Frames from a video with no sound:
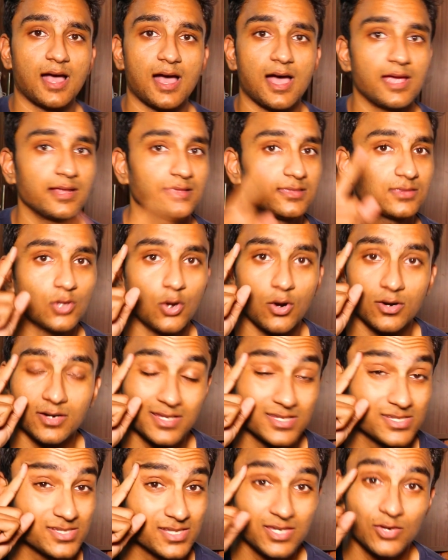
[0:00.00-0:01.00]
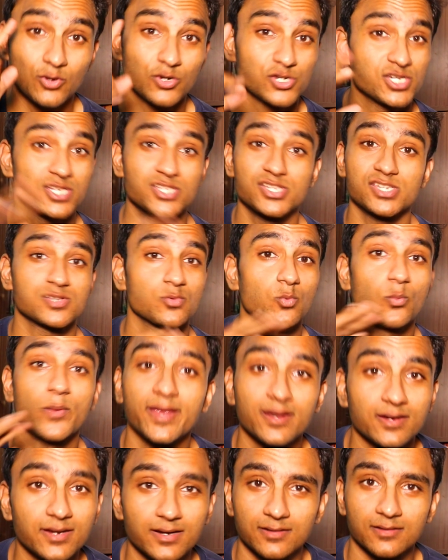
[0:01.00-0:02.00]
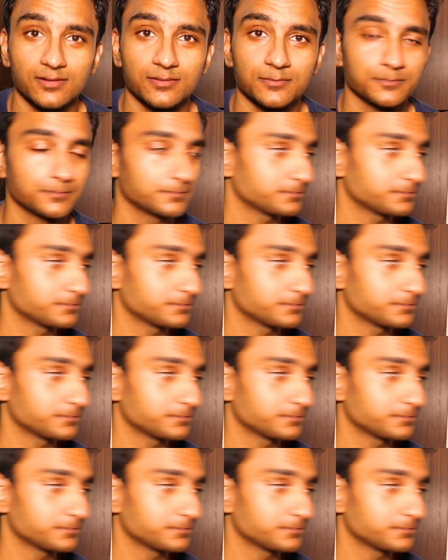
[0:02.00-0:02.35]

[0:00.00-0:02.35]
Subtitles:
I thought he or she just winged it.